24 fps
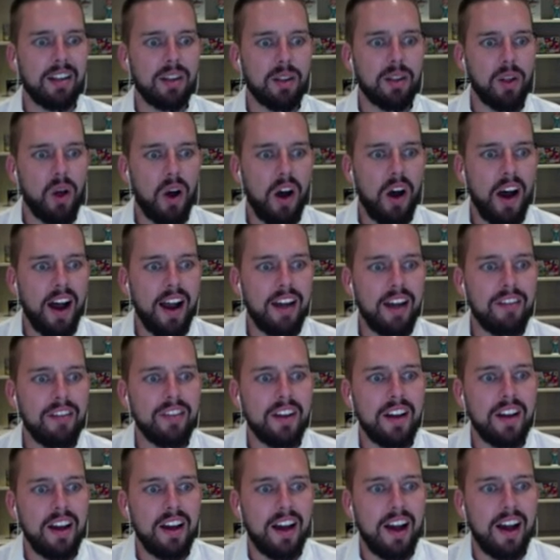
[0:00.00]
live
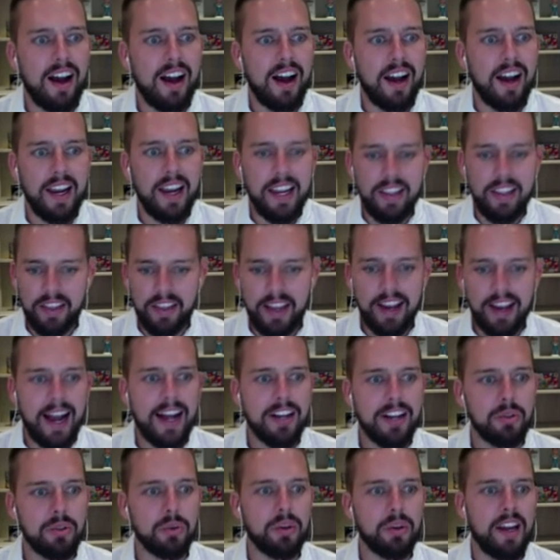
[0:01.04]
uh, in their
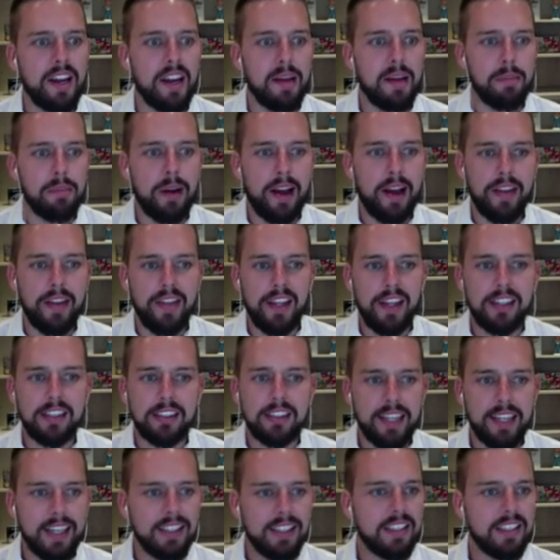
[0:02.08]
actual campaign. They did a
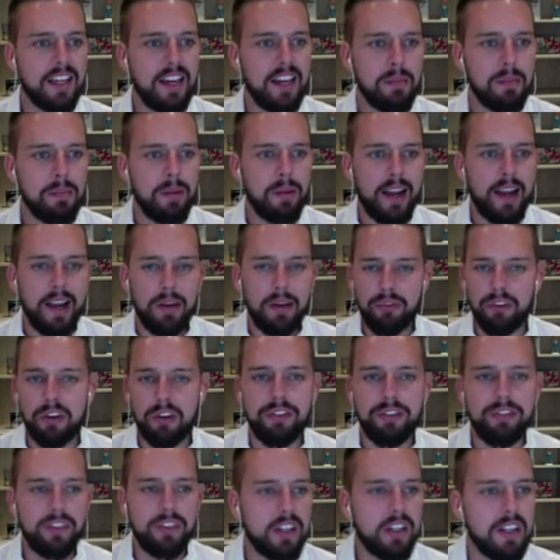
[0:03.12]
test campaign for
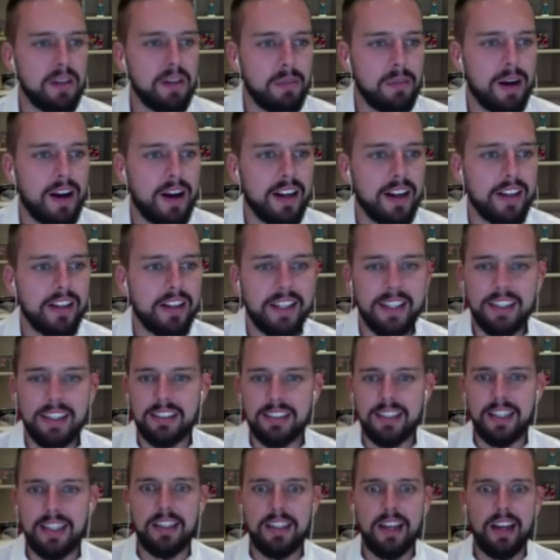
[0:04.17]
affiliate marketing,
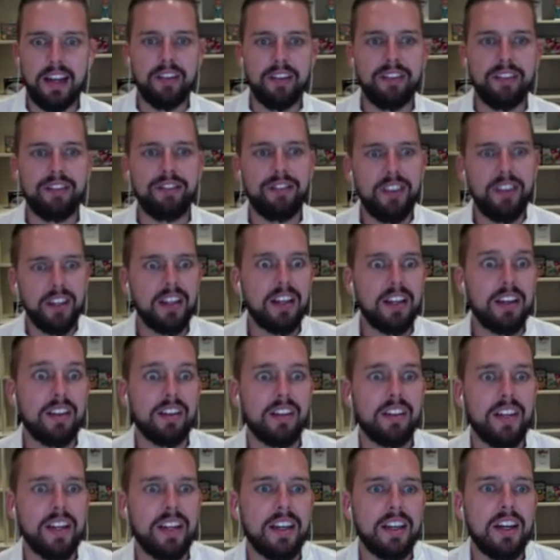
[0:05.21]
sent an affiliate
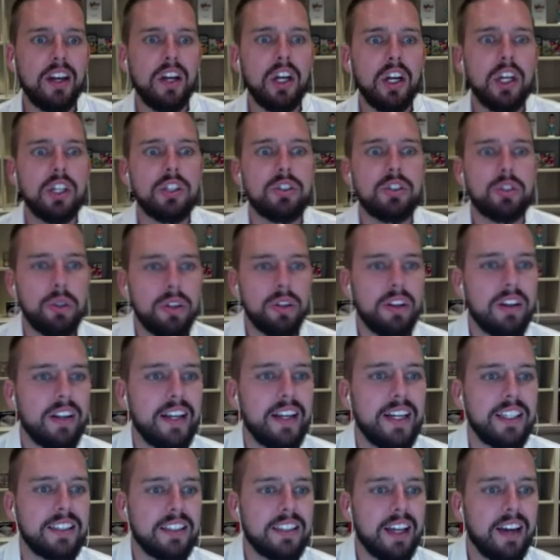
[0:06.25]
link to the
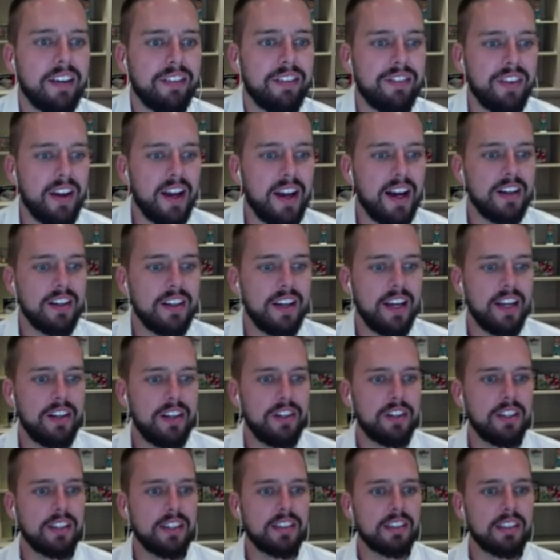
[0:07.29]
leads they found, and
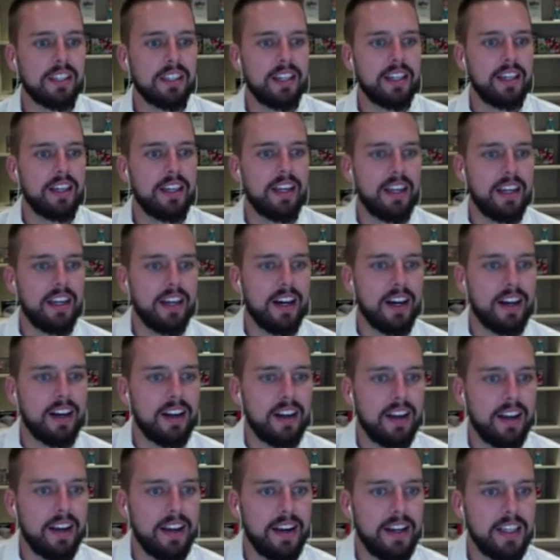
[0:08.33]
you can see here
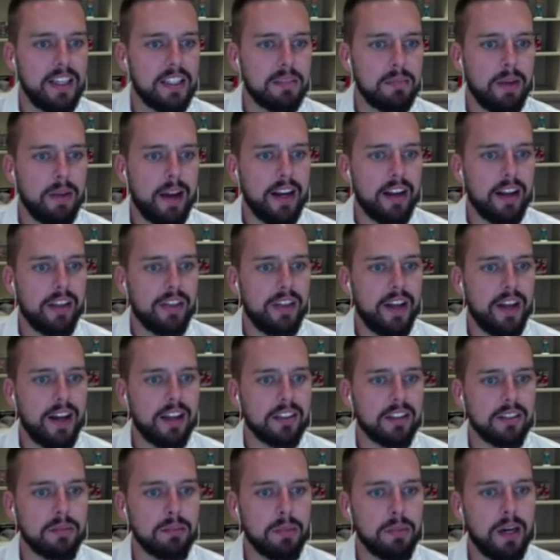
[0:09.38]
he's made a
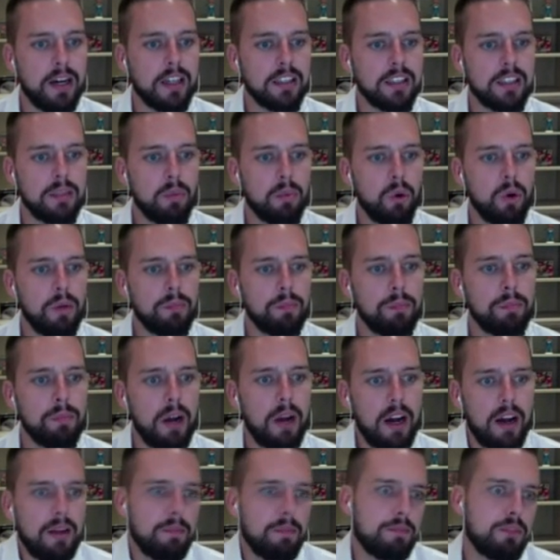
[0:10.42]
thousand bucks. And more,
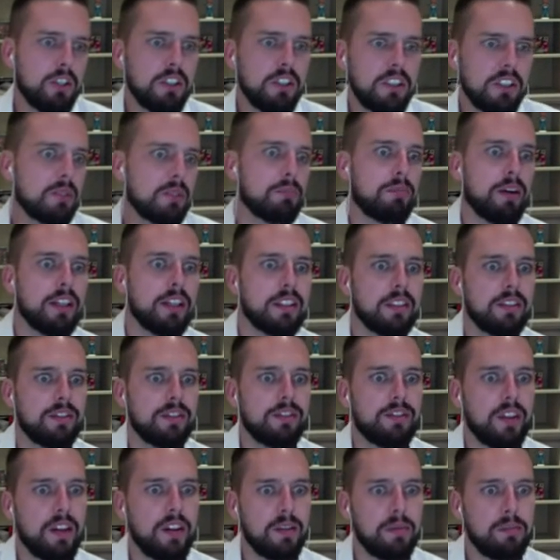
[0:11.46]
uh, just as
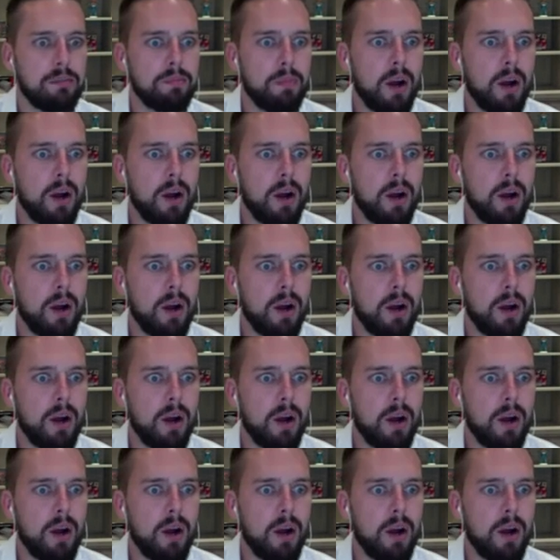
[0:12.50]
impressive in